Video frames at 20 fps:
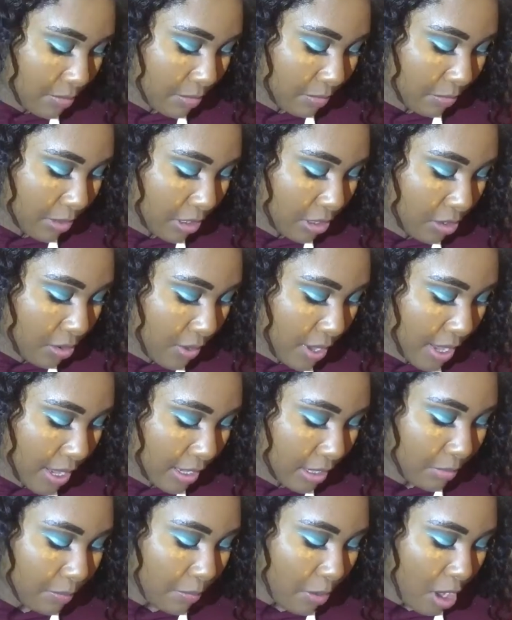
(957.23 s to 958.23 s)
I'm gonna go
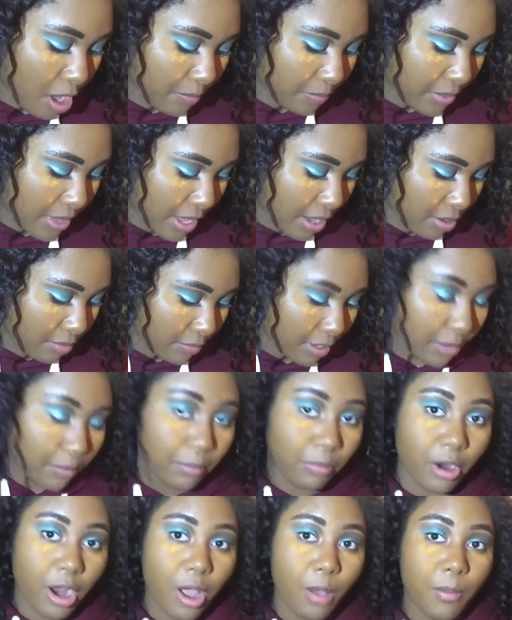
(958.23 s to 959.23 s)
ahead and pop that on my
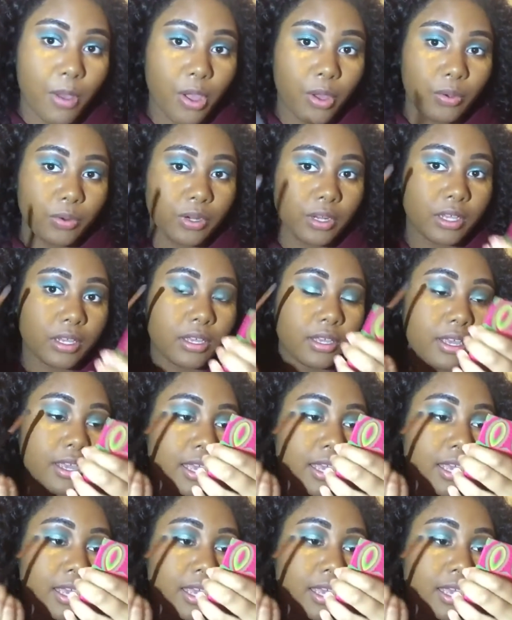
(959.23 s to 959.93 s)
brow bone